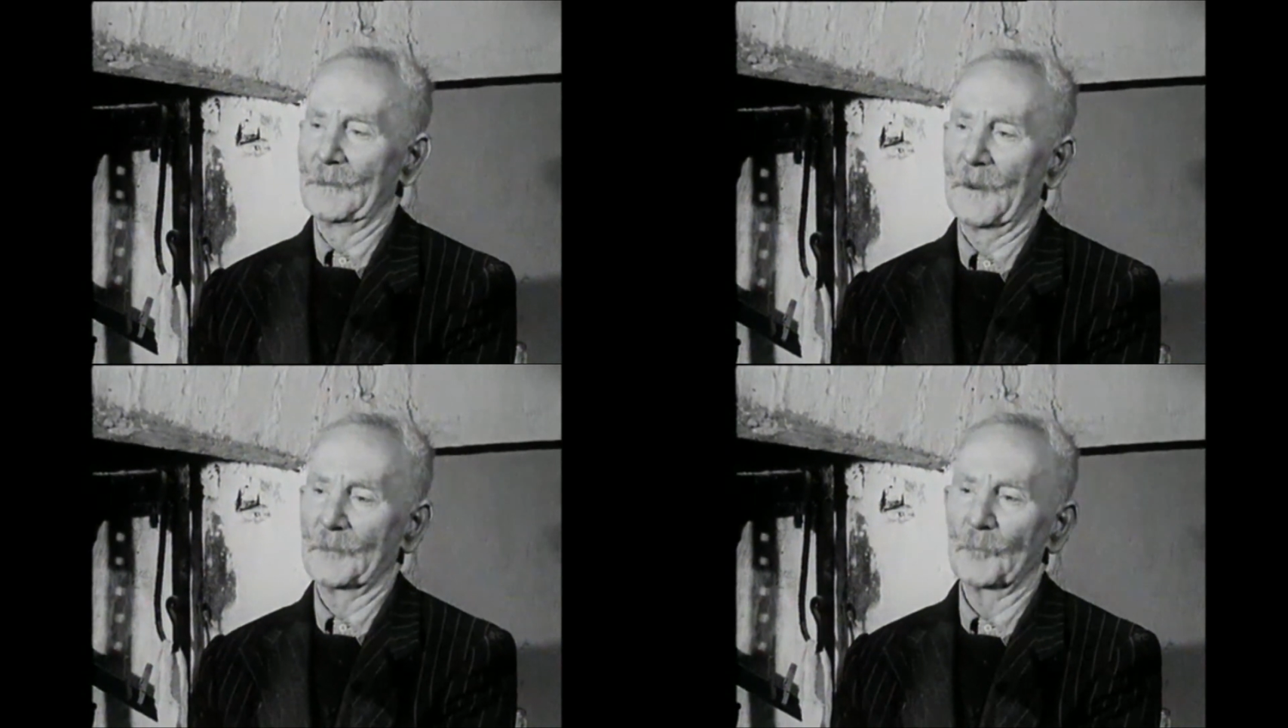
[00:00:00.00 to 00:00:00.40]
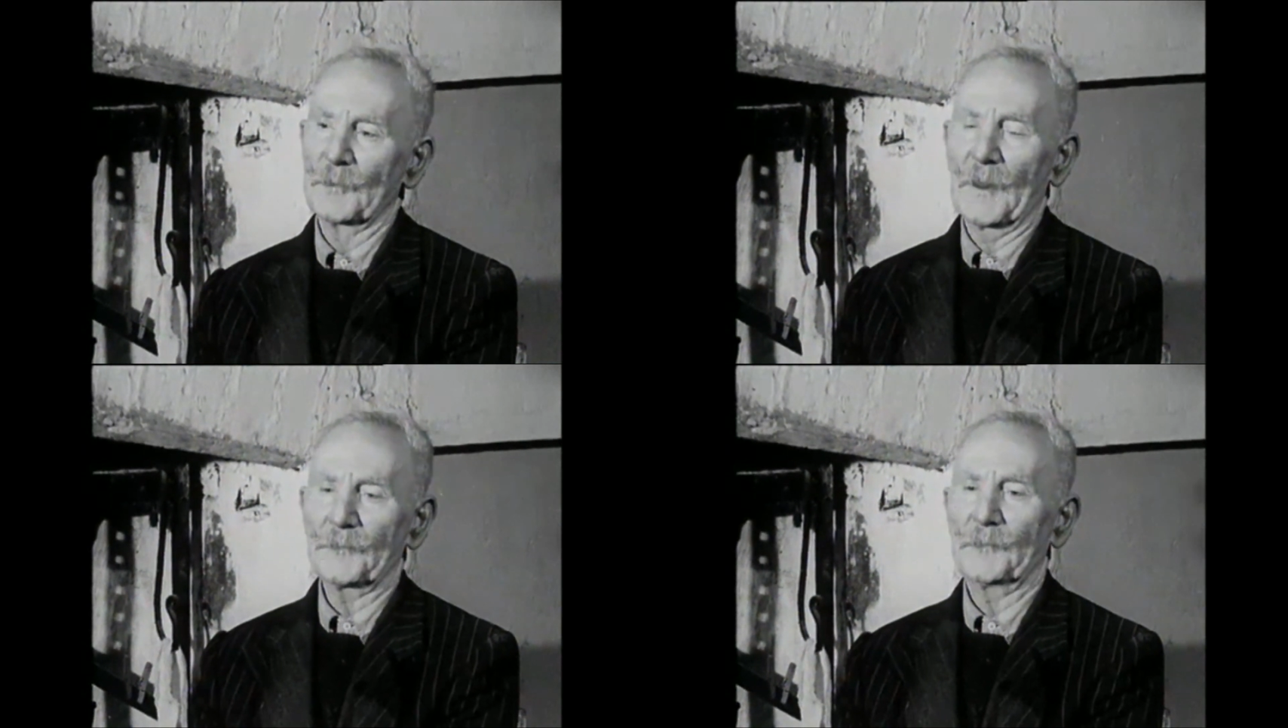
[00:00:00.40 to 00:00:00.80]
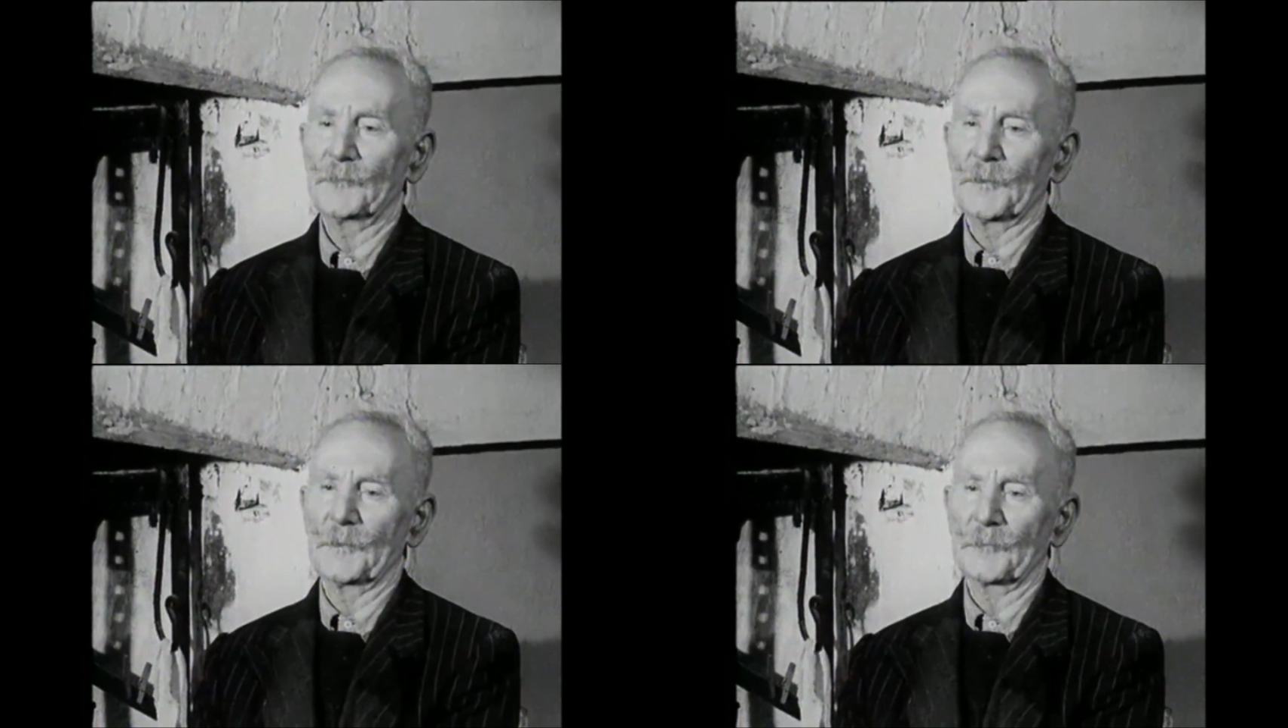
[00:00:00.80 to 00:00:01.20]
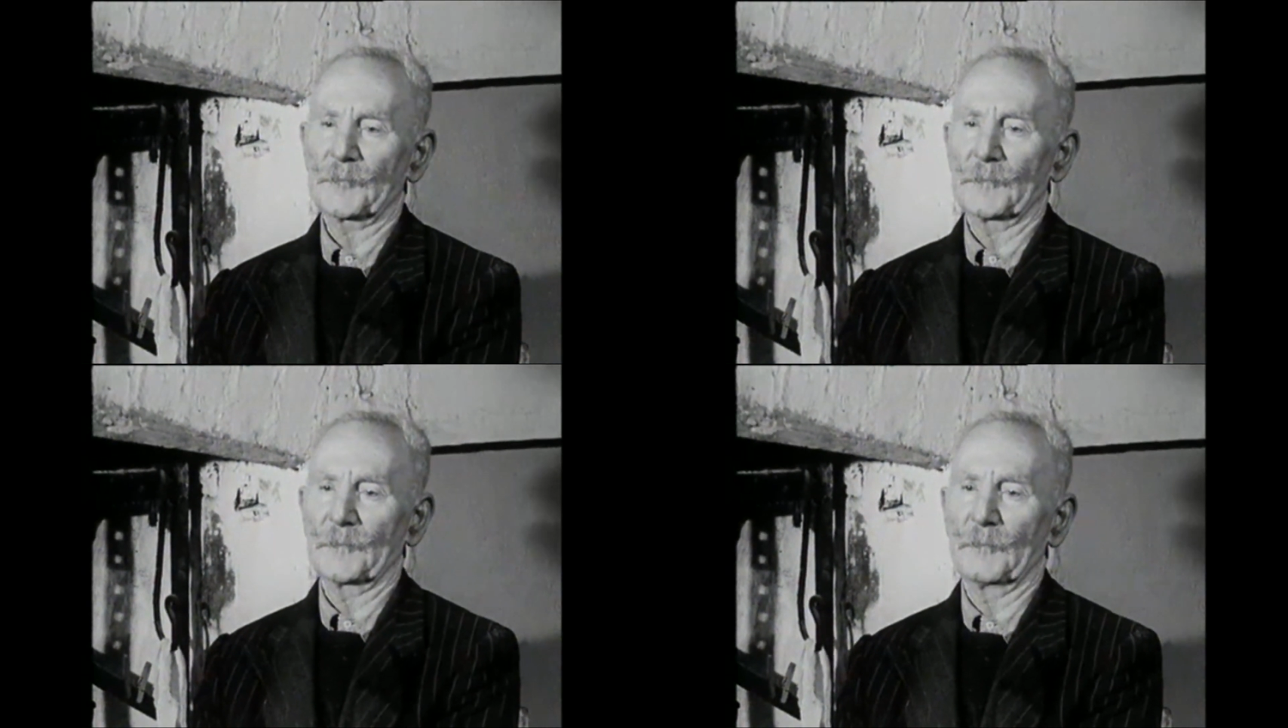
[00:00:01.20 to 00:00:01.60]
and you're not a
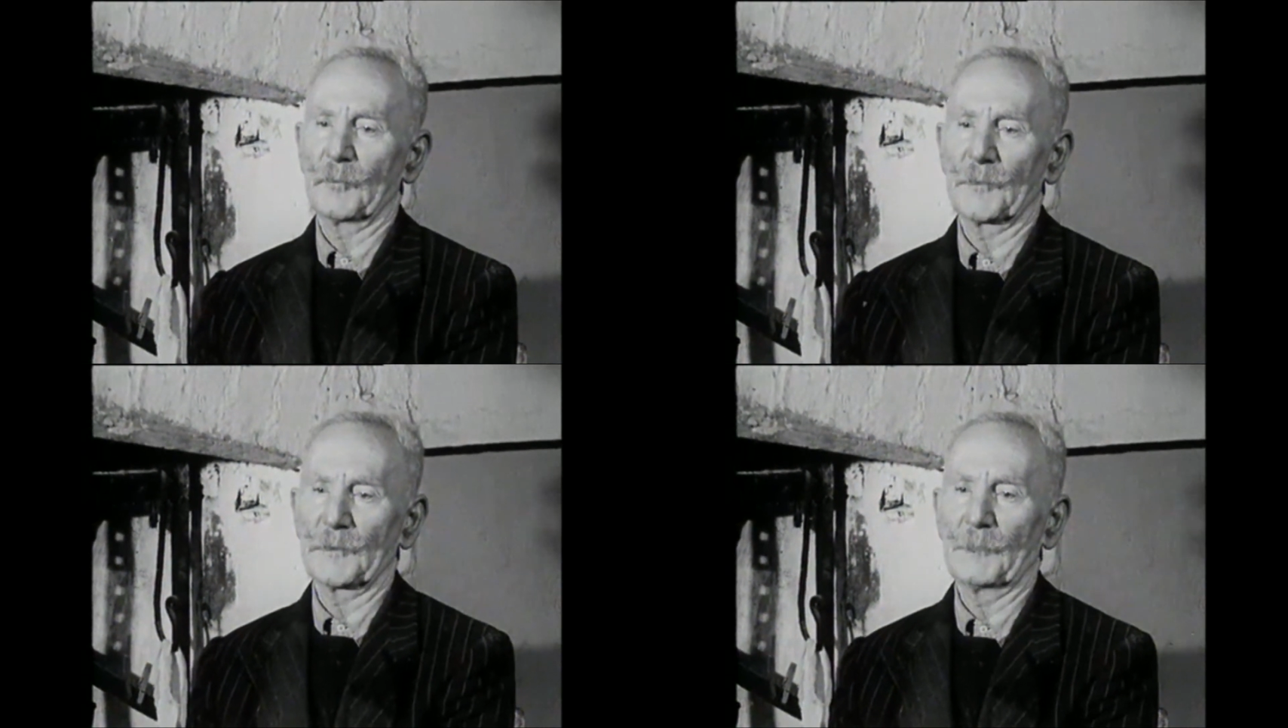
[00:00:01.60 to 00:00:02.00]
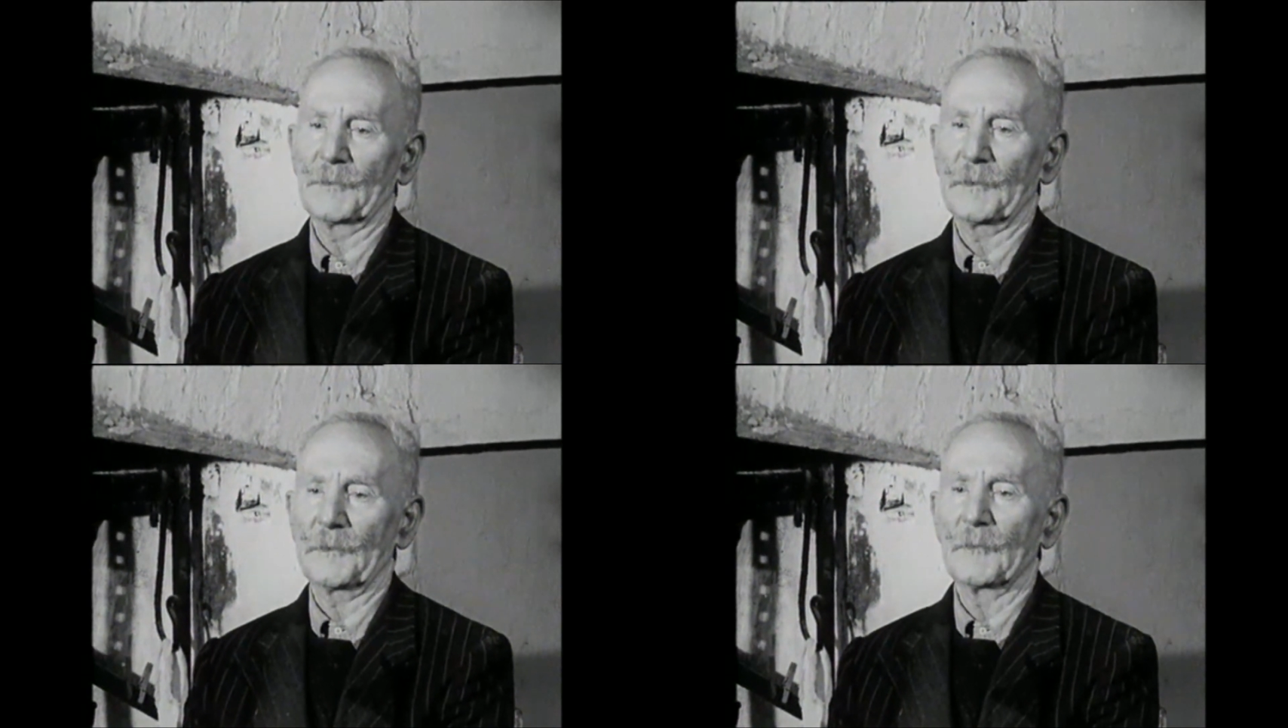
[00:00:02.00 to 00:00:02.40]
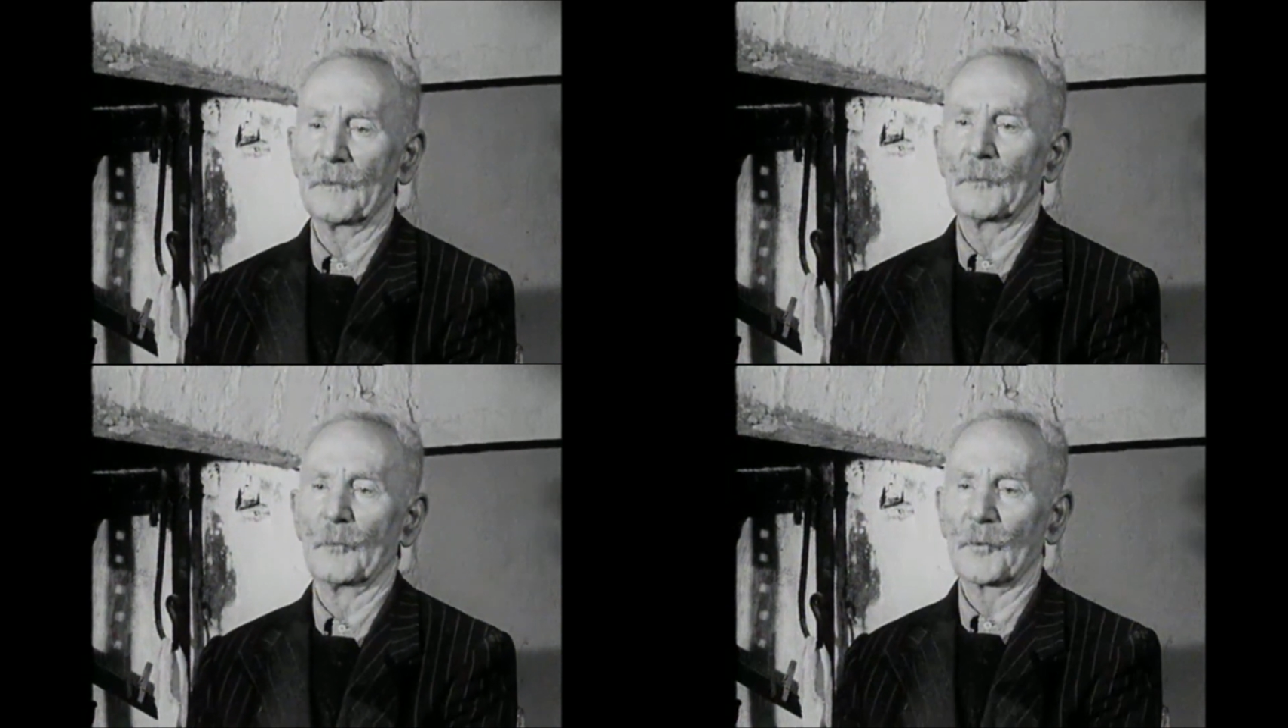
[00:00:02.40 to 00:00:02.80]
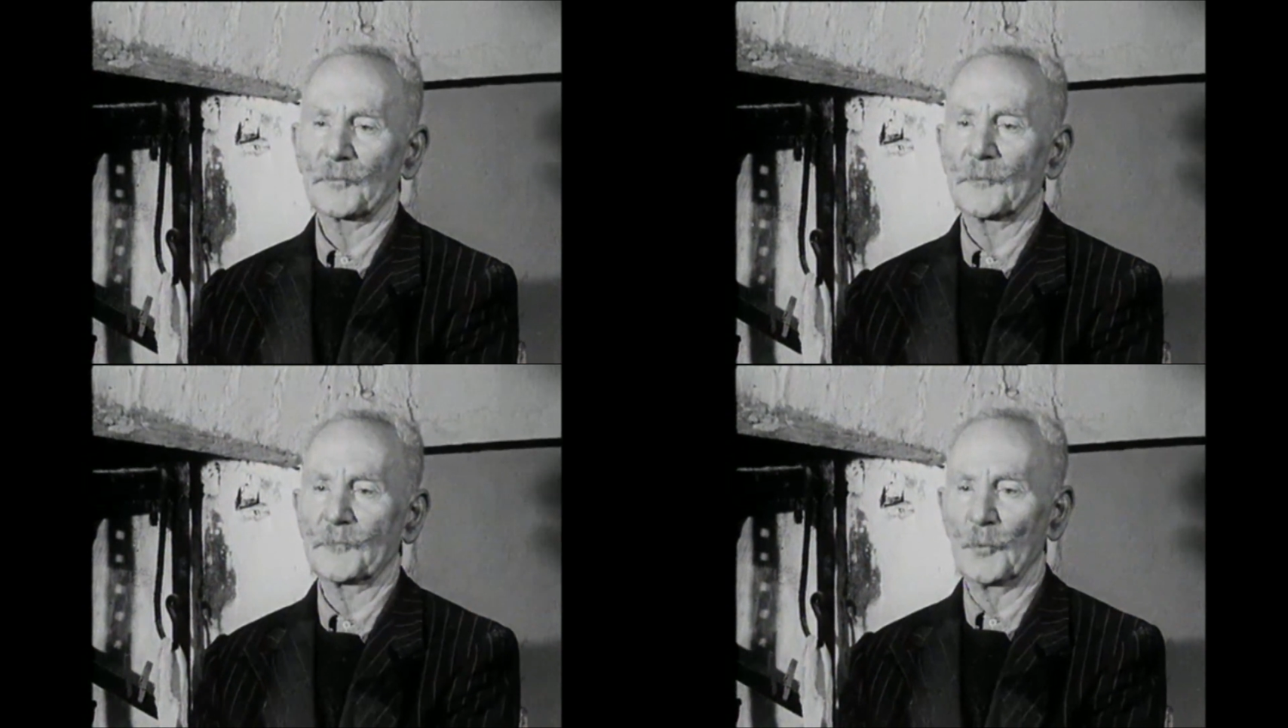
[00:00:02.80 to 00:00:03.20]
genius if you weren't able to
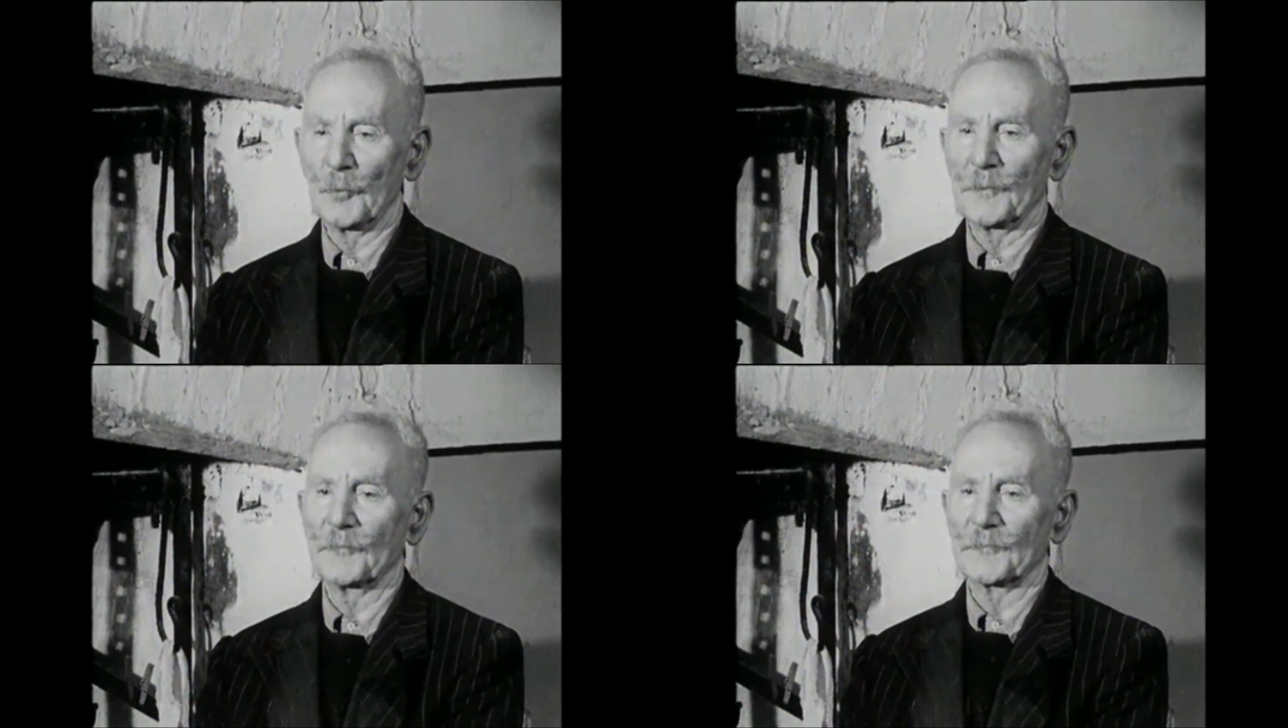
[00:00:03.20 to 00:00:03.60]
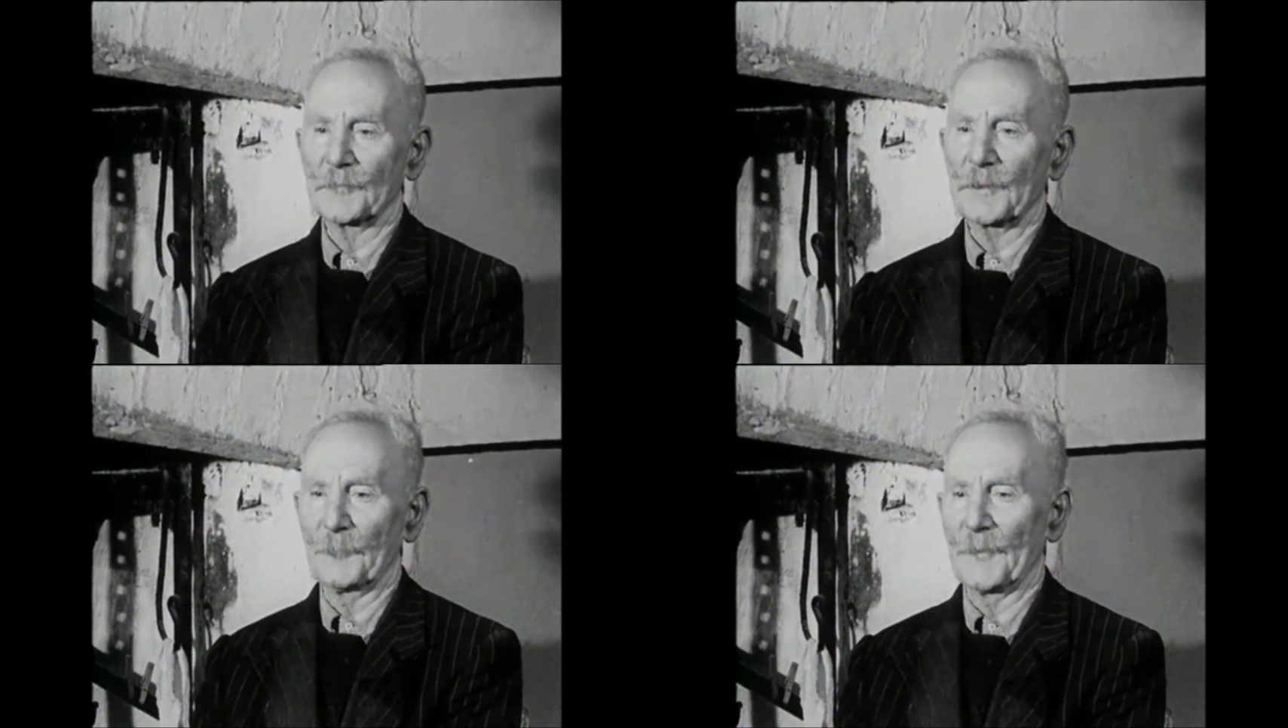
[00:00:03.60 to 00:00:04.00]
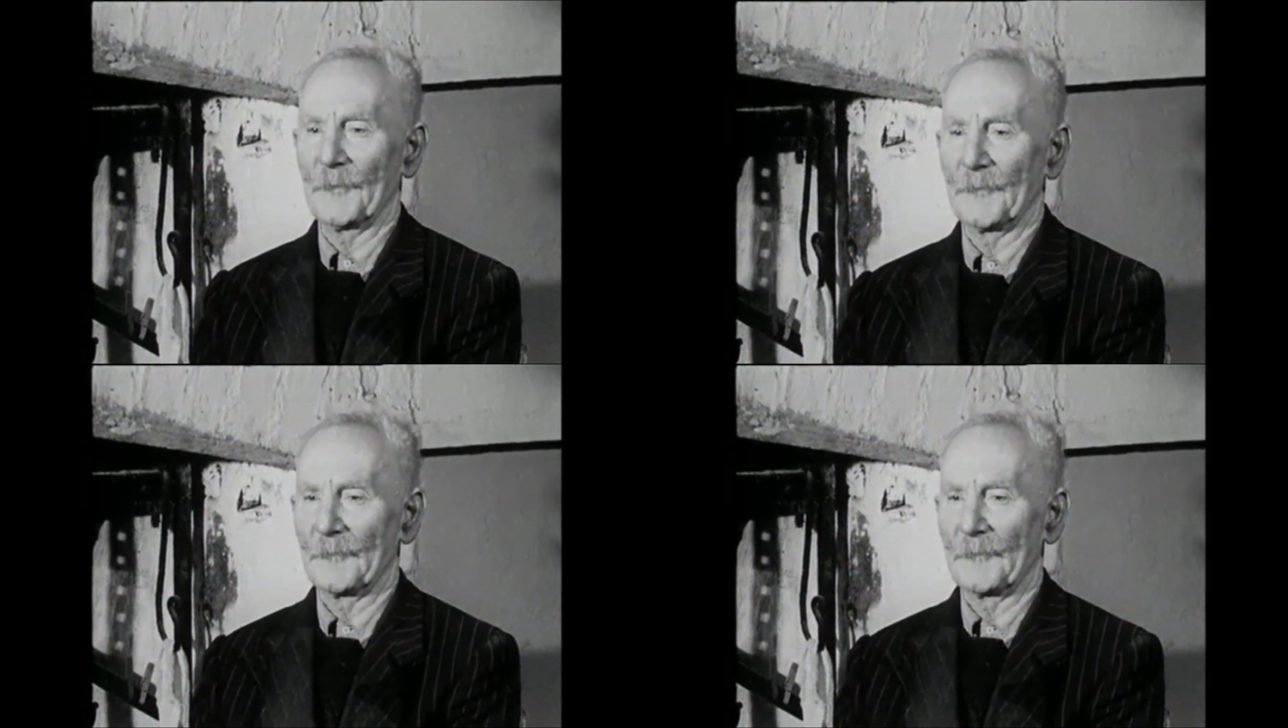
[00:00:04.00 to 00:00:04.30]
work the two ends of the tipping.